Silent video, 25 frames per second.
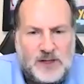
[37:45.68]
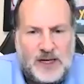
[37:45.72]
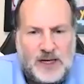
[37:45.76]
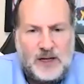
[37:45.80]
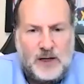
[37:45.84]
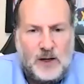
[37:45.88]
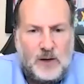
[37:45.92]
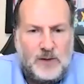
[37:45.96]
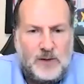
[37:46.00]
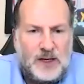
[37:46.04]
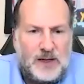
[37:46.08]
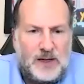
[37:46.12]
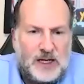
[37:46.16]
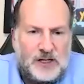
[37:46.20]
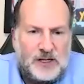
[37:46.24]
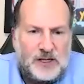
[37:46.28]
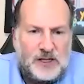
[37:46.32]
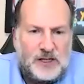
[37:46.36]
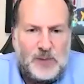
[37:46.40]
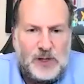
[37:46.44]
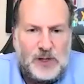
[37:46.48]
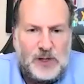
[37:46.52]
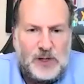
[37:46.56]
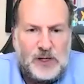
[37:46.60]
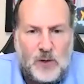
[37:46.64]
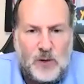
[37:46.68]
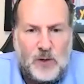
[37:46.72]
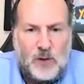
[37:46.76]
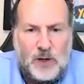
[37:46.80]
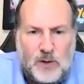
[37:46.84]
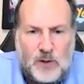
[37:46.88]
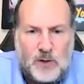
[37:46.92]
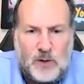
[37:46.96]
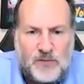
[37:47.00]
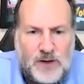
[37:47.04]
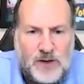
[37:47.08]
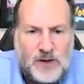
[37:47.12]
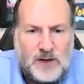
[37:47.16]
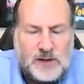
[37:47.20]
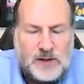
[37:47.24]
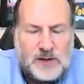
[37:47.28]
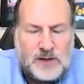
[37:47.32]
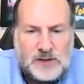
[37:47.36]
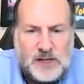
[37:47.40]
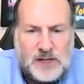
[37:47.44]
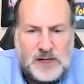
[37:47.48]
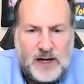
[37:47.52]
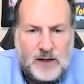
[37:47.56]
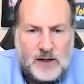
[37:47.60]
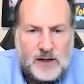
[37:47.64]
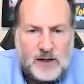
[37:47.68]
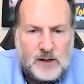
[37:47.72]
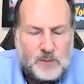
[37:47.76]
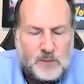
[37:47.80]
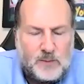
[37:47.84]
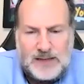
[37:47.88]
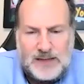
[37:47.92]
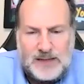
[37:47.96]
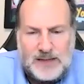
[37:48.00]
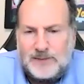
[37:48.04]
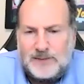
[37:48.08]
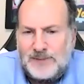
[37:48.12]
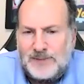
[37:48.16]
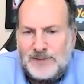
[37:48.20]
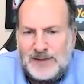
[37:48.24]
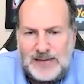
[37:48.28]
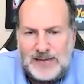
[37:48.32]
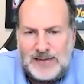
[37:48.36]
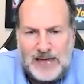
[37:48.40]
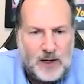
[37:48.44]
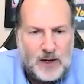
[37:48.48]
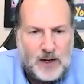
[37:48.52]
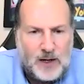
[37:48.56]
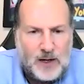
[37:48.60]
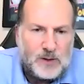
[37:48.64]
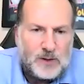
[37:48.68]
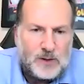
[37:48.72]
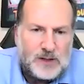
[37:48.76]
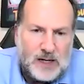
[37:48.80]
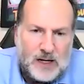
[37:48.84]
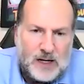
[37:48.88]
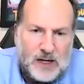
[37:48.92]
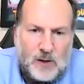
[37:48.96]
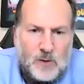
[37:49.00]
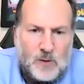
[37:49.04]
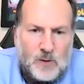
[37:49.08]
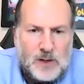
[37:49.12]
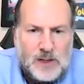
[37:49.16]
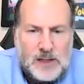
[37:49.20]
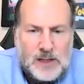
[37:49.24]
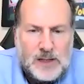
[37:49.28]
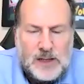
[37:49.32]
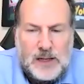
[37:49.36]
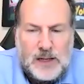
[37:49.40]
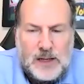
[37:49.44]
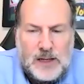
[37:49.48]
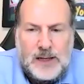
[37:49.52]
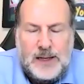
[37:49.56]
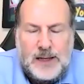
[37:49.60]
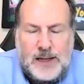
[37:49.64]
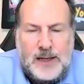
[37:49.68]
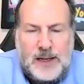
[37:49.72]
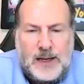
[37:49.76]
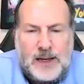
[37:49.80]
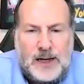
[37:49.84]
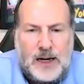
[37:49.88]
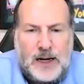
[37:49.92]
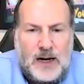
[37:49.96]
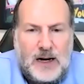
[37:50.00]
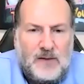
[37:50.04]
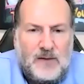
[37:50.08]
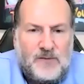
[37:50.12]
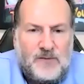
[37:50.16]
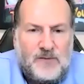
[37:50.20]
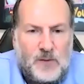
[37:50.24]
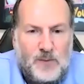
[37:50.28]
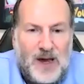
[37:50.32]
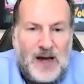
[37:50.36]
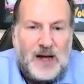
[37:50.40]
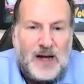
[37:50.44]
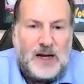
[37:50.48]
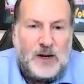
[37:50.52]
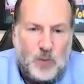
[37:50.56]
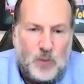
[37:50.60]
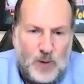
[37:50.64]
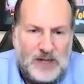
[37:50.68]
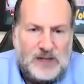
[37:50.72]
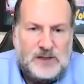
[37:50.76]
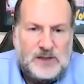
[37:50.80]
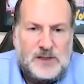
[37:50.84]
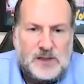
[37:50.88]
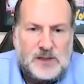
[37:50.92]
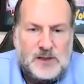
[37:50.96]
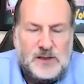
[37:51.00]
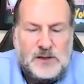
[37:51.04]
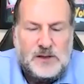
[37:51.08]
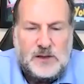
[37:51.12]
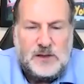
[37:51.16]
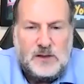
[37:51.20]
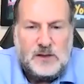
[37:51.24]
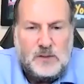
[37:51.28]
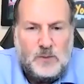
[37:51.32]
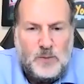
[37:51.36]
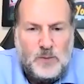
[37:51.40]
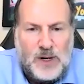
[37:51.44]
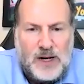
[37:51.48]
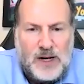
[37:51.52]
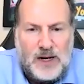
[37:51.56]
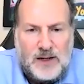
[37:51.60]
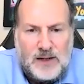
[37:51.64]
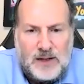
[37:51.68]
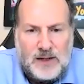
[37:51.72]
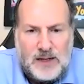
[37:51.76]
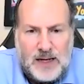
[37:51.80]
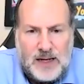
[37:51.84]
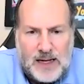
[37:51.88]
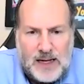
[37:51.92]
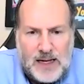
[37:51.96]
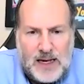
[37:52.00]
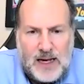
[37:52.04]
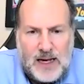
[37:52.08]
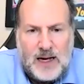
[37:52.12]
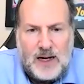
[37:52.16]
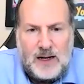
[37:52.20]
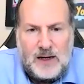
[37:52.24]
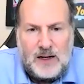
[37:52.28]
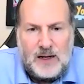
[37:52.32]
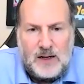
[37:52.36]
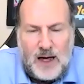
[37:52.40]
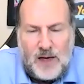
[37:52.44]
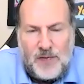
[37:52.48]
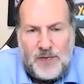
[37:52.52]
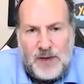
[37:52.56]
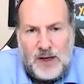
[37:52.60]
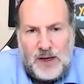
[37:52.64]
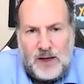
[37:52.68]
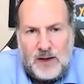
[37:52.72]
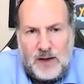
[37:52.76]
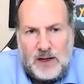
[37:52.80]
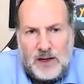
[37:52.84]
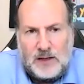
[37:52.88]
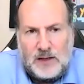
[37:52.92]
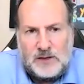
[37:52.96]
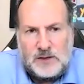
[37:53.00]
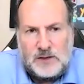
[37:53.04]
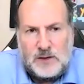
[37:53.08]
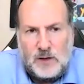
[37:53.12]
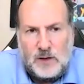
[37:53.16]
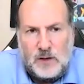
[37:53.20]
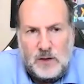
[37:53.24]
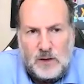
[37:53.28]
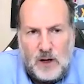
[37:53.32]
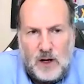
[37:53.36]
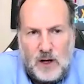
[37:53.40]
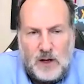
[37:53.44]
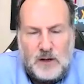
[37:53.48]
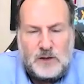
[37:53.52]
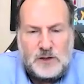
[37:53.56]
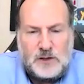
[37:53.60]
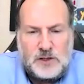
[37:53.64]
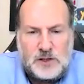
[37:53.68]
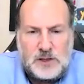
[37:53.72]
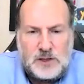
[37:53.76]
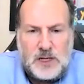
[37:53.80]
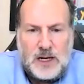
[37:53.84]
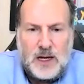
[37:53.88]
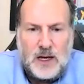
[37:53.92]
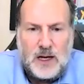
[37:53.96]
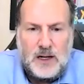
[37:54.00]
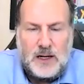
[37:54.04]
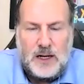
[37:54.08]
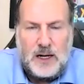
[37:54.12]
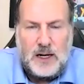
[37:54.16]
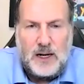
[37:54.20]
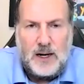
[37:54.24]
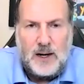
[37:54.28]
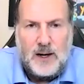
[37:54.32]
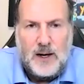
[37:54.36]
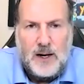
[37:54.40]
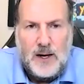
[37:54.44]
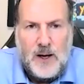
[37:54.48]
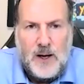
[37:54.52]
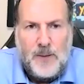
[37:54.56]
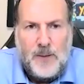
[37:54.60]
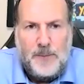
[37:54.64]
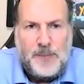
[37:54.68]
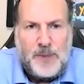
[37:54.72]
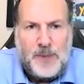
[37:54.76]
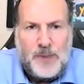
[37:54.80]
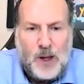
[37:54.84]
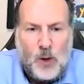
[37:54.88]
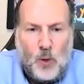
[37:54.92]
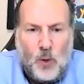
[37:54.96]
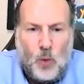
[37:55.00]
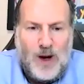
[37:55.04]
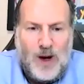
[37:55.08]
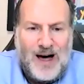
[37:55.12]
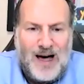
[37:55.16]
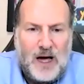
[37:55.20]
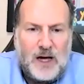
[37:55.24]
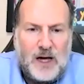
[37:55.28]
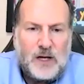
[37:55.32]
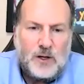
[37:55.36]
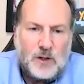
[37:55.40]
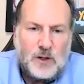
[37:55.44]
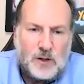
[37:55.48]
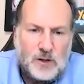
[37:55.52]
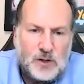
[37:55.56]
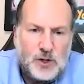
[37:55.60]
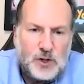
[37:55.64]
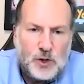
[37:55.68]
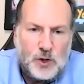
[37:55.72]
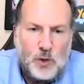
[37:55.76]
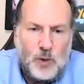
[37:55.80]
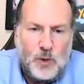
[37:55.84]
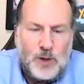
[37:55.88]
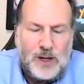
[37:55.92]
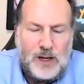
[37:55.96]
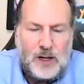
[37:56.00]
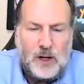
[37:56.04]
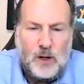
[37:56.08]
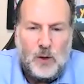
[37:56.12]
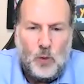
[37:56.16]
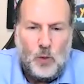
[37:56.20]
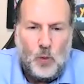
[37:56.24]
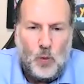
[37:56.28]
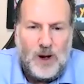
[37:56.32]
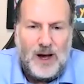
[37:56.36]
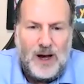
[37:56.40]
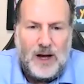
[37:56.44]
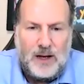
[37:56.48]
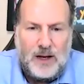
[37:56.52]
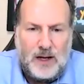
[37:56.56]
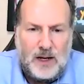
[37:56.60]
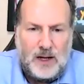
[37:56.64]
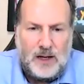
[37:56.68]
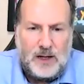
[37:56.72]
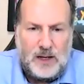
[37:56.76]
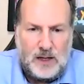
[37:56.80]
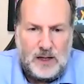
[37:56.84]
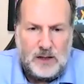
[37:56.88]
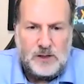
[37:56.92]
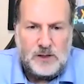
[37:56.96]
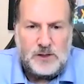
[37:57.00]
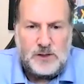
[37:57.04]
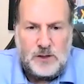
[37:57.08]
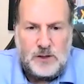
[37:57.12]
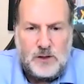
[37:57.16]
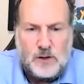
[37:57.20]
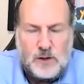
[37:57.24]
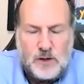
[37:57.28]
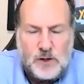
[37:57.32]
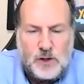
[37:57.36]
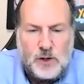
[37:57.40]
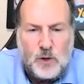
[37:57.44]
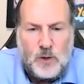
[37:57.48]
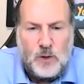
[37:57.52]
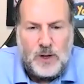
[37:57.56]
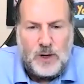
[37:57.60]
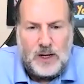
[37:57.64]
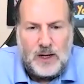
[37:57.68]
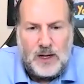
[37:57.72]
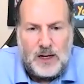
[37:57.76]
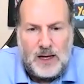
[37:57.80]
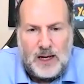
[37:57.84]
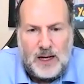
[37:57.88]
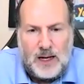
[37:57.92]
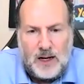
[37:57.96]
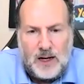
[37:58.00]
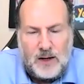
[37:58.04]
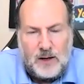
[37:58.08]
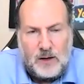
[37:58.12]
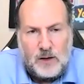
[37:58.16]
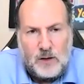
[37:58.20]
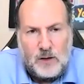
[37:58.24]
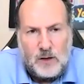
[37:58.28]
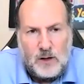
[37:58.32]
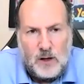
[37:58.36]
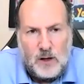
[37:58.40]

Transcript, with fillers: They know that they should be going to a fitness center, but they don't go uh, for many reasons. But again, I think it's understanding why you're doing what it is you're doing, and